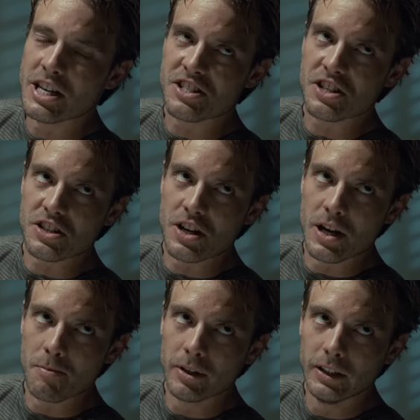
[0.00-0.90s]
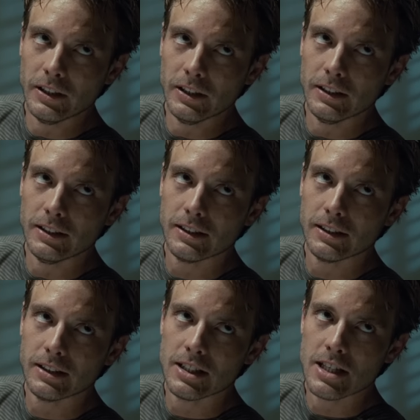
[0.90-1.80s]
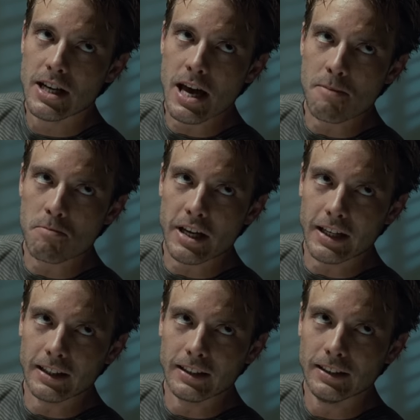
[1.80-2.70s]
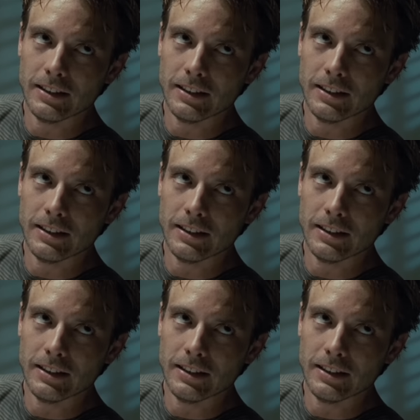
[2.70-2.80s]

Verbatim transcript: It's just him and me.